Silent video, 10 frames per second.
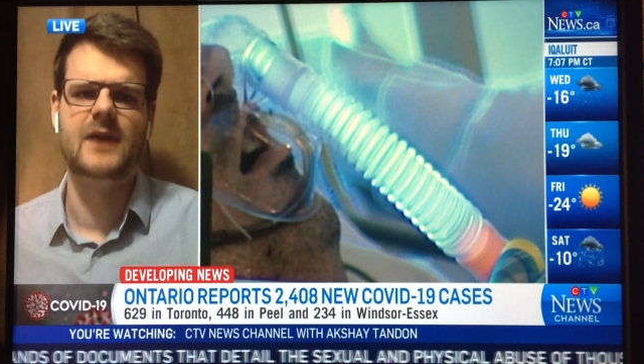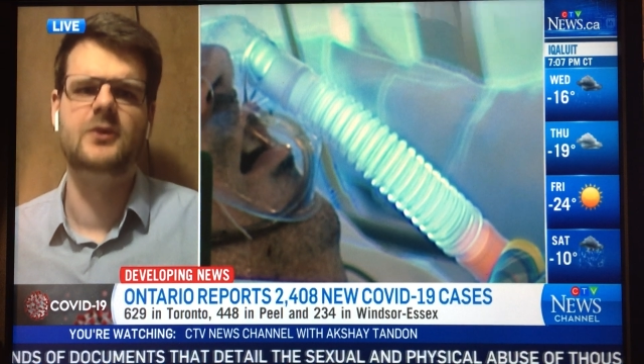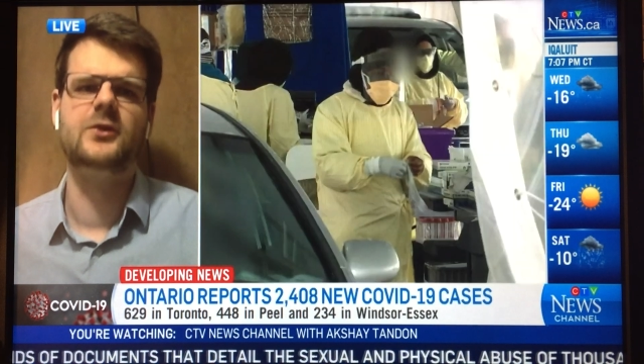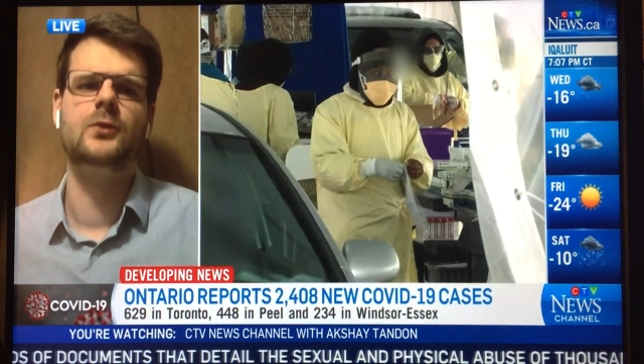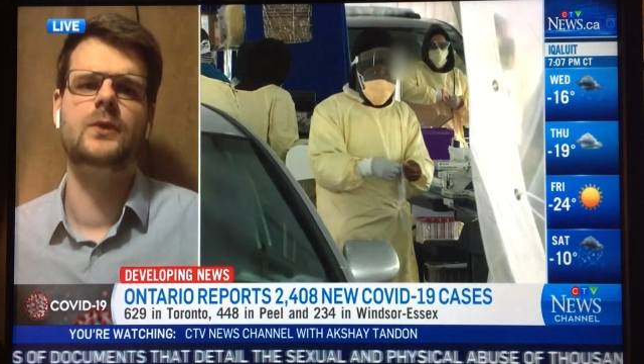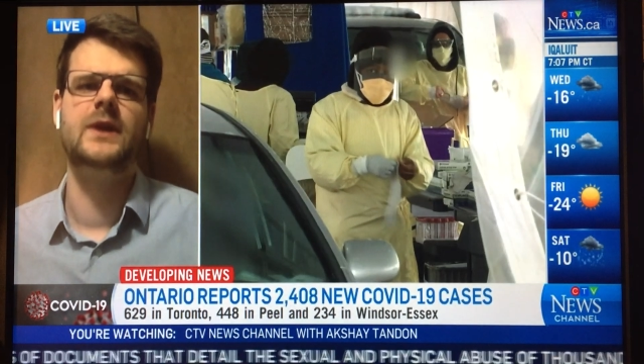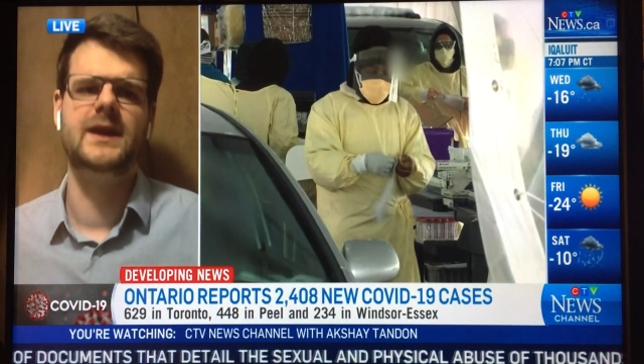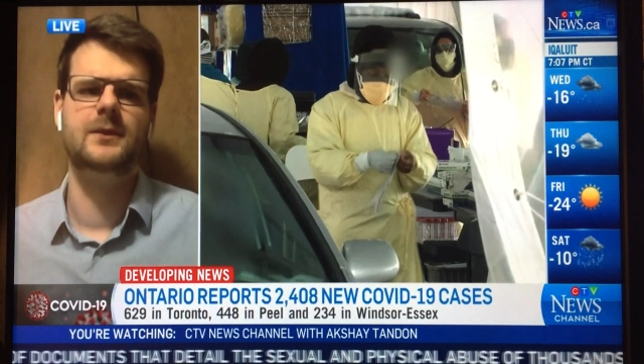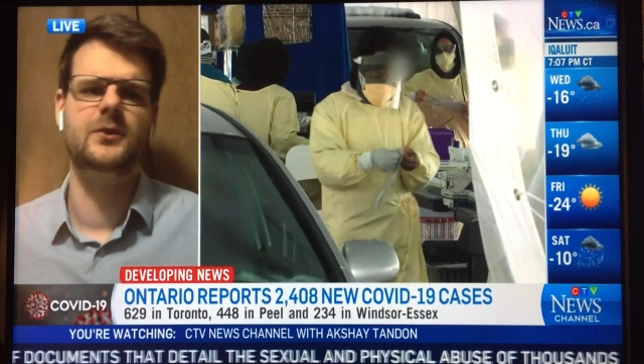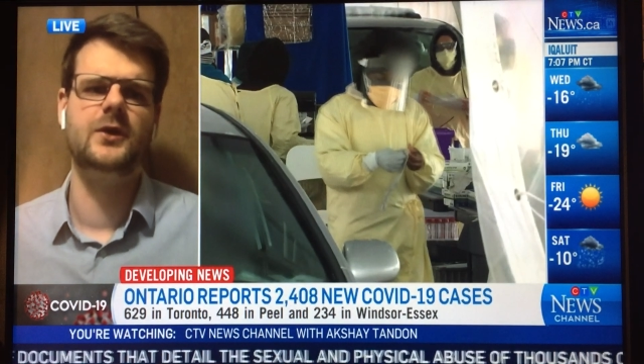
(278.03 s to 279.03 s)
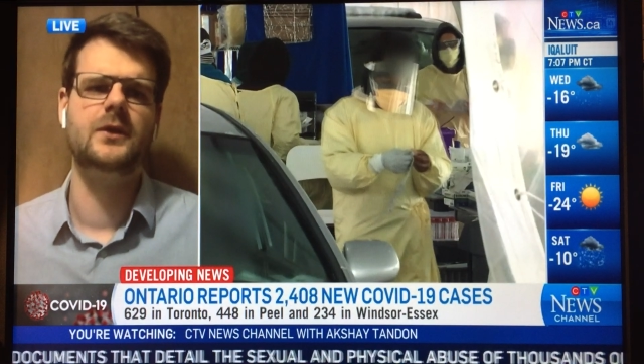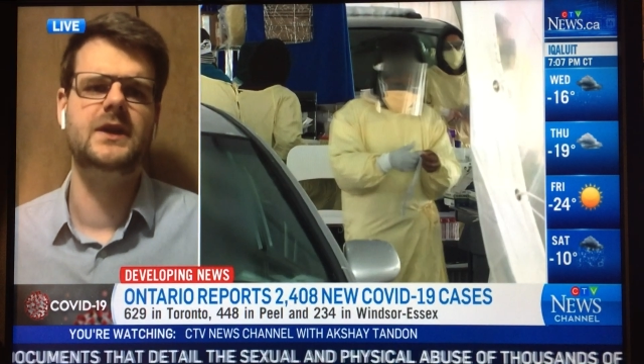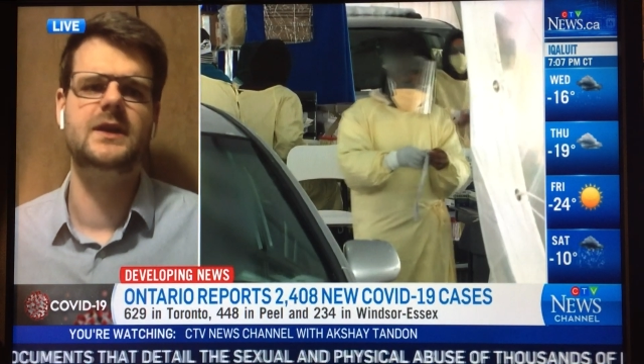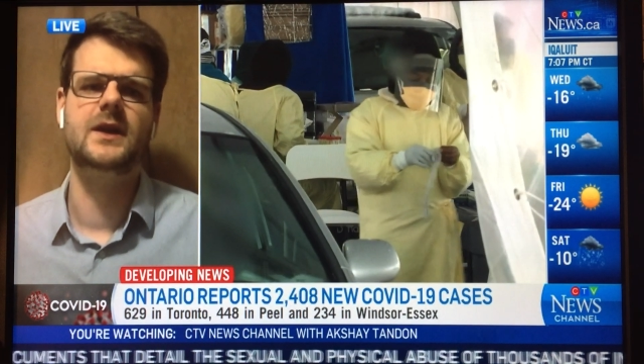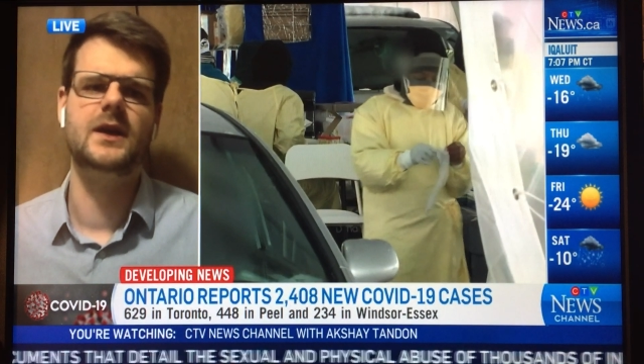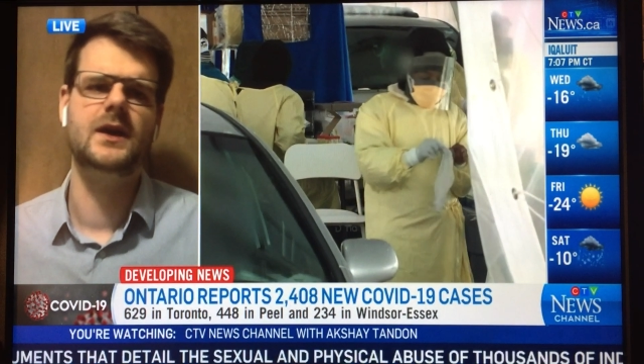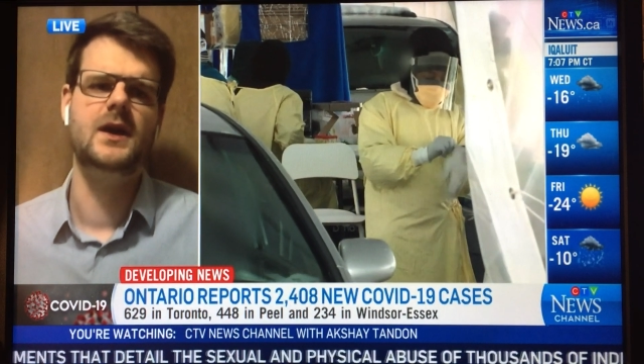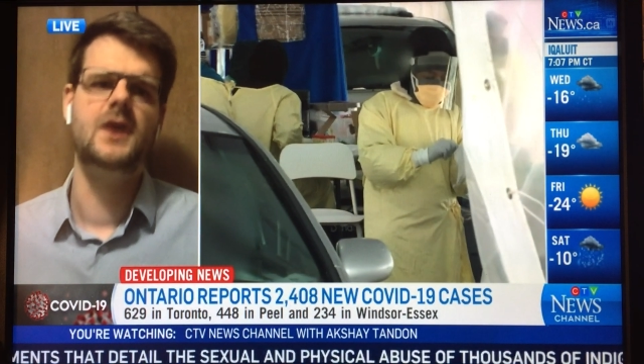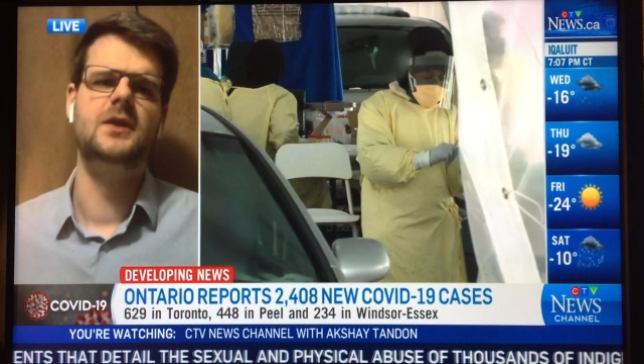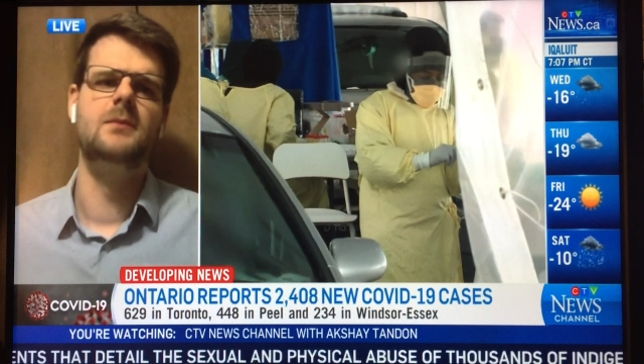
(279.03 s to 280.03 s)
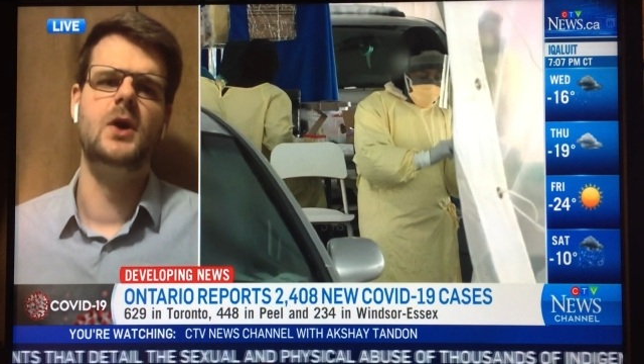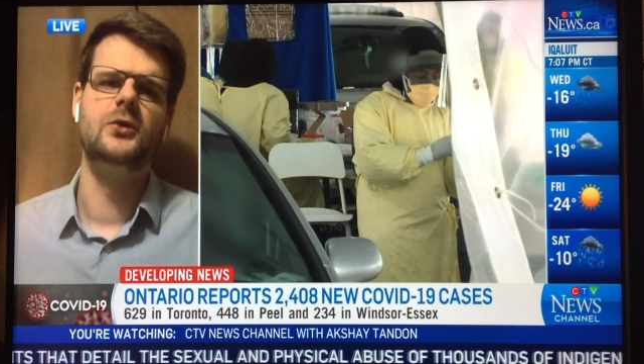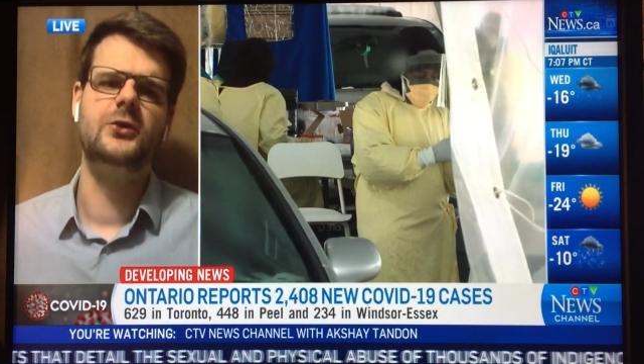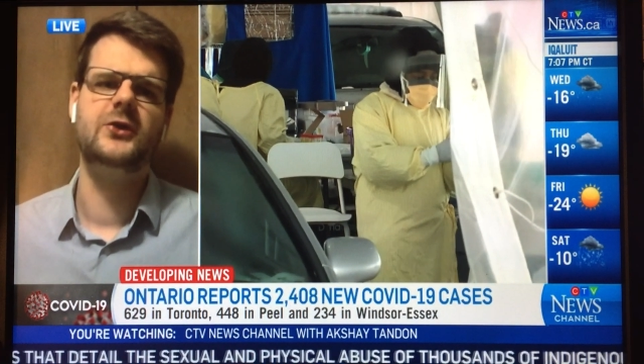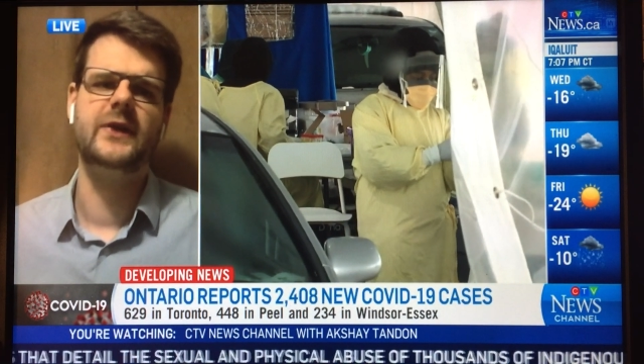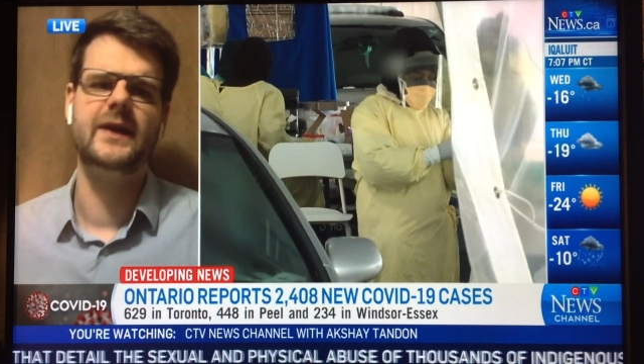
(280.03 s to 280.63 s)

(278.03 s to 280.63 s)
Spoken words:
And so really it was only the most